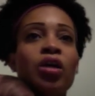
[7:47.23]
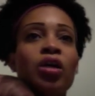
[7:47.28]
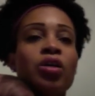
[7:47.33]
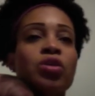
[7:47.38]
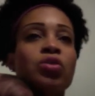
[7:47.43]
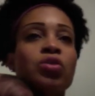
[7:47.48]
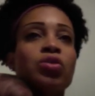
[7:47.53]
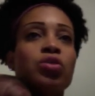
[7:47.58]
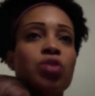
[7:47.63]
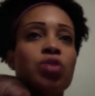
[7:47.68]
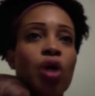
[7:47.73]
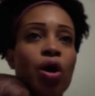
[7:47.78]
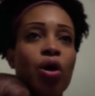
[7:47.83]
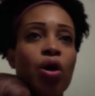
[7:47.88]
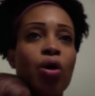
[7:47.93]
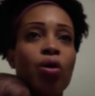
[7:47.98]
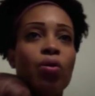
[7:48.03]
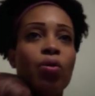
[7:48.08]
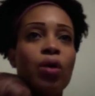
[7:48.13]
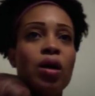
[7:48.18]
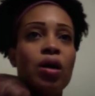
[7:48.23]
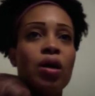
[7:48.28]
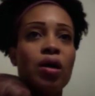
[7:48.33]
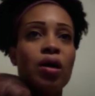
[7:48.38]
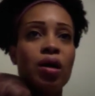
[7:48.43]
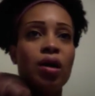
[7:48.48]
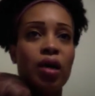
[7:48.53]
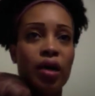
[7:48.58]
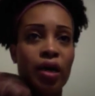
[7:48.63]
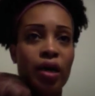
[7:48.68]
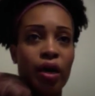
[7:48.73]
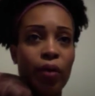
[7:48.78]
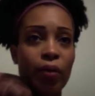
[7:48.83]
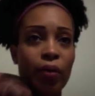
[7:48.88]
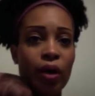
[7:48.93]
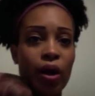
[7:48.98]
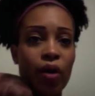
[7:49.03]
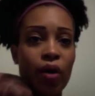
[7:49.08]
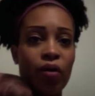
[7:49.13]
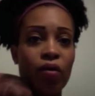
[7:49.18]
So here we
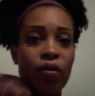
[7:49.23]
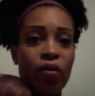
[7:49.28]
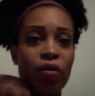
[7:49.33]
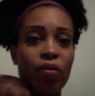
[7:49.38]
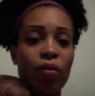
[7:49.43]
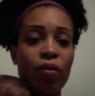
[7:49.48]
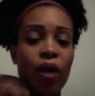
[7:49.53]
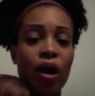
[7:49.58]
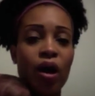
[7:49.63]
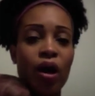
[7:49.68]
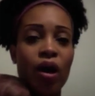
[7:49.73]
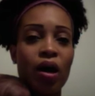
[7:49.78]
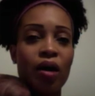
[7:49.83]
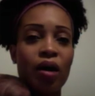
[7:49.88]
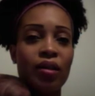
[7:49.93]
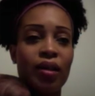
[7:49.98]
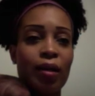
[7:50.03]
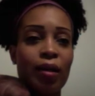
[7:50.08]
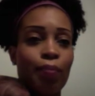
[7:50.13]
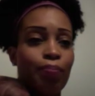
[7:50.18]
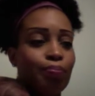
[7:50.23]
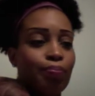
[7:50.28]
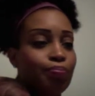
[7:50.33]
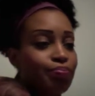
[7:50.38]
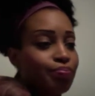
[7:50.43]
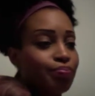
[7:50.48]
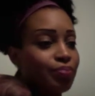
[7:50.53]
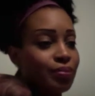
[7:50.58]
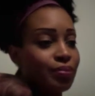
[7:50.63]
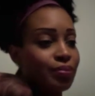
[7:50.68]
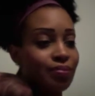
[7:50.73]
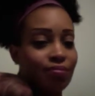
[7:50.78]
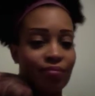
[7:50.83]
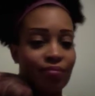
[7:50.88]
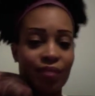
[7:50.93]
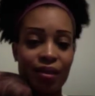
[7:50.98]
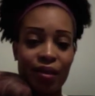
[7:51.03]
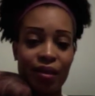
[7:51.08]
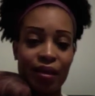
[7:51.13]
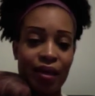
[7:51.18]
go. They
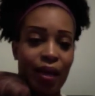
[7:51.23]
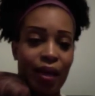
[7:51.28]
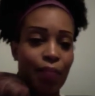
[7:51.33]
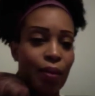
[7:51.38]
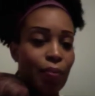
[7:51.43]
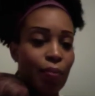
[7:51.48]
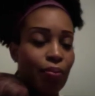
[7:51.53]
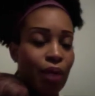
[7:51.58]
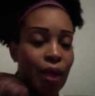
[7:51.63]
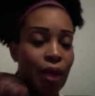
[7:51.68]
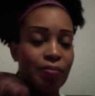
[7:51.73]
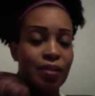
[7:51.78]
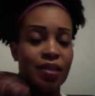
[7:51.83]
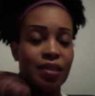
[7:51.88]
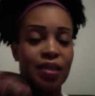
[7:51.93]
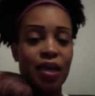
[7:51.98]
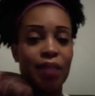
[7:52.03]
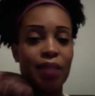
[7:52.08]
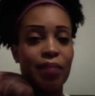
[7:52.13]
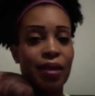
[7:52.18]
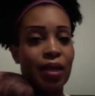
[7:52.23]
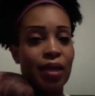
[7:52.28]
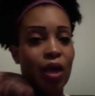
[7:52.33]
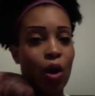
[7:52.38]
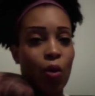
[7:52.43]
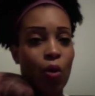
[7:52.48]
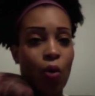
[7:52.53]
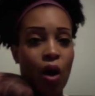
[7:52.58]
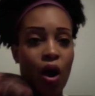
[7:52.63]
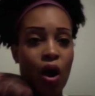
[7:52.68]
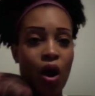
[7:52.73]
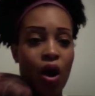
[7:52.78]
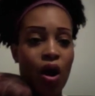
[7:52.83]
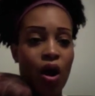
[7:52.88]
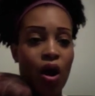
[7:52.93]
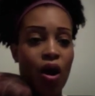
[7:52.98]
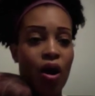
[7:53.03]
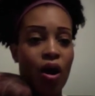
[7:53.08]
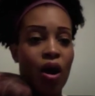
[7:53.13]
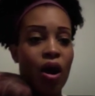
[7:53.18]
get me prepped, take me in the
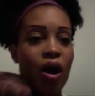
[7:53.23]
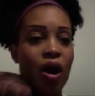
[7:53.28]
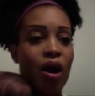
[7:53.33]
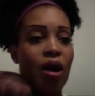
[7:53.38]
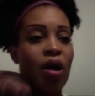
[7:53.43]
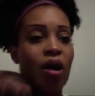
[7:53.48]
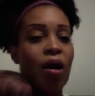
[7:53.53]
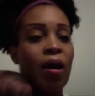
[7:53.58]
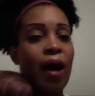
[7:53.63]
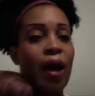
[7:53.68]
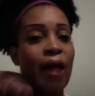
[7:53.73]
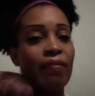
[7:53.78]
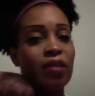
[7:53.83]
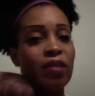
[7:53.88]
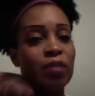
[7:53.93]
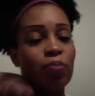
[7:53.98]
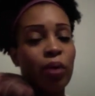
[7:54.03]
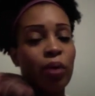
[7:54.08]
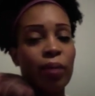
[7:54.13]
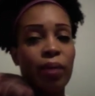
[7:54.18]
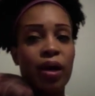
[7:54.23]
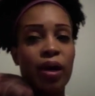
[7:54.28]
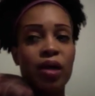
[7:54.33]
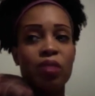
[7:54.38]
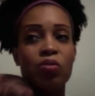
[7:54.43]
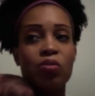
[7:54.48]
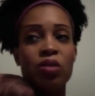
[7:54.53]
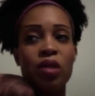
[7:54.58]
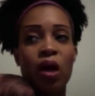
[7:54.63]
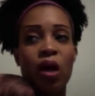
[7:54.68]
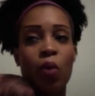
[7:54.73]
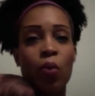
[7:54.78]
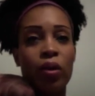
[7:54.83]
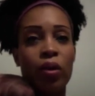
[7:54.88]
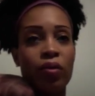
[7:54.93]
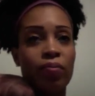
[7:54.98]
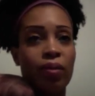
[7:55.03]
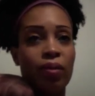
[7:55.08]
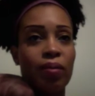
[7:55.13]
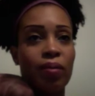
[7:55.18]
OR. At this point, my husband's not
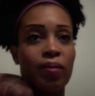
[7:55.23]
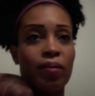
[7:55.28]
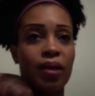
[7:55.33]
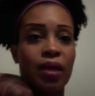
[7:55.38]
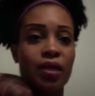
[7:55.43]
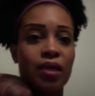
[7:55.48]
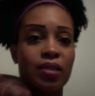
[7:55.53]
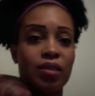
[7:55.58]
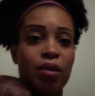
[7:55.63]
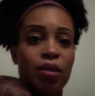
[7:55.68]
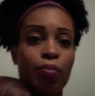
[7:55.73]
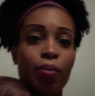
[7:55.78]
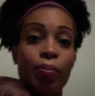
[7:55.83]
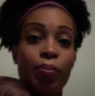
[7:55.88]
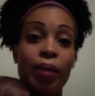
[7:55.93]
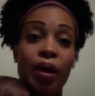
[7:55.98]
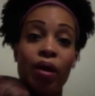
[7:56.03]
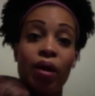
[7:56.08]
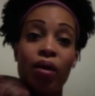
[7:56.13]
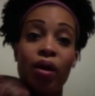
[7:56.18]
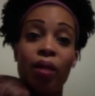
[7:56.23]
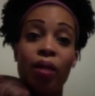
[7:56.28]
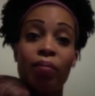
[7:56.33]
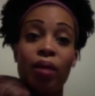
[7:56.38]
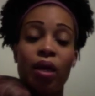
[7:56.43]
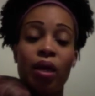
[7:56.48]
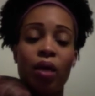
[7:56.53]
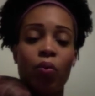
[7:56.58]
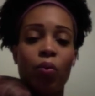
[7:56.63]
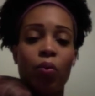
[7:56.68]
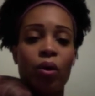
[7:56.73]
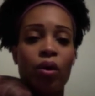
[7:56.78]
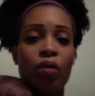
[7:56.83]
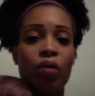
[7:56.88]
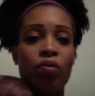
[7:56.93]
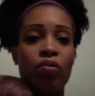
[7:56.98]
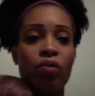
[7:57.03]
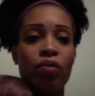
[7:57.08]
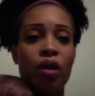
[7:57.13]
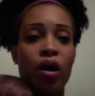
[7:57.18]
with me because they're preparing me
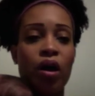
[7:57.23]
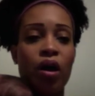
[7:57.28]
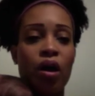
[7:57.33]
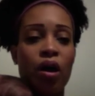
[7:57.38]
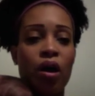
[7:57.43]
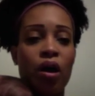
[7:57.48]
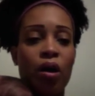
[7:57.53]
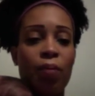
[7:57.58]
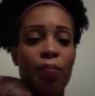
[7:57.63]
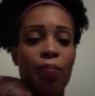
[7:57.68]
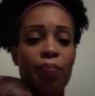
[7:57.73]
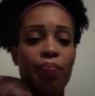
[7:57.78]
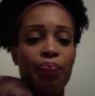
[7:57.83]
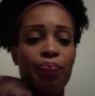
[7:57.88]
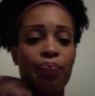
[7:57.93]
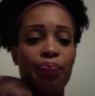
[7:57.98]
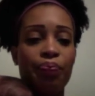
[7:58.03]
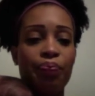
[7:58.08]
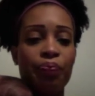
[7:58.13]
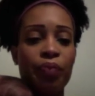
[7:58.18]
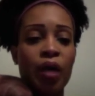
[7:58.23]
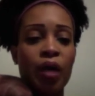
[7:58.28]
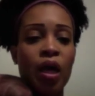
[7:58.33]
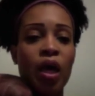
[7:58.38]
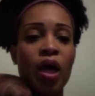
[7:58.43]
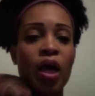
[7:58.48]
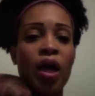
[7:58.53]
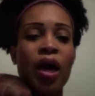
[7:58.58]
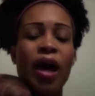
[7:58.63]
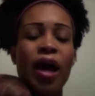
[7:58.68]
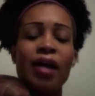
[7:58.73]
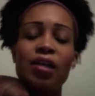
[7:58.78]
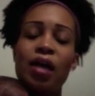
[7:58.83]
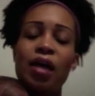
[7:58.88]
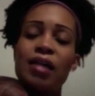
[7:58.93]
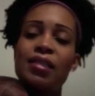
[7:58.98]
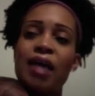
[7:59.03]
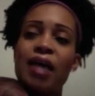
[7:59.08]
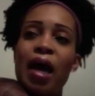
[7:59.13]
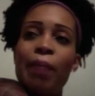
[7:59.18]
with a
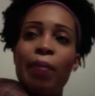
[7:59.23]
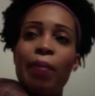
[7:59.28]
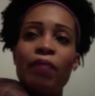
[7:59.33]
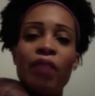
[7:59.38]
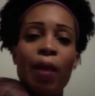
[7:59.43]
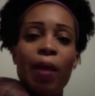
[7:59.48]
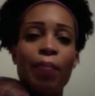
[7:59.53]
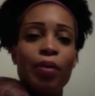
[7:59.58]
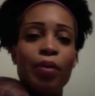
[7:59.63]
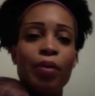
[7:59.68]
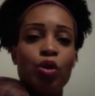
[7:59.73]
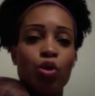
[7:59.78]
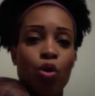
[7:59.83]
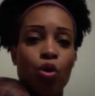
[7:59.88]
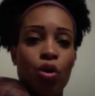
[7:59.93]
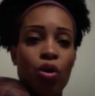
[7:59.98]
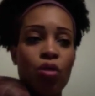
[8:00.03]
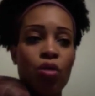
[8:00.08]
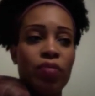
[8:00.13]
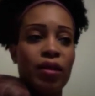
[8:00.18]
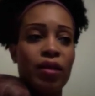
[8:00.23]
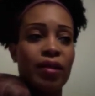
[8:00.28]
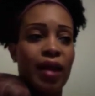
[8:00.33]
type of epidural that they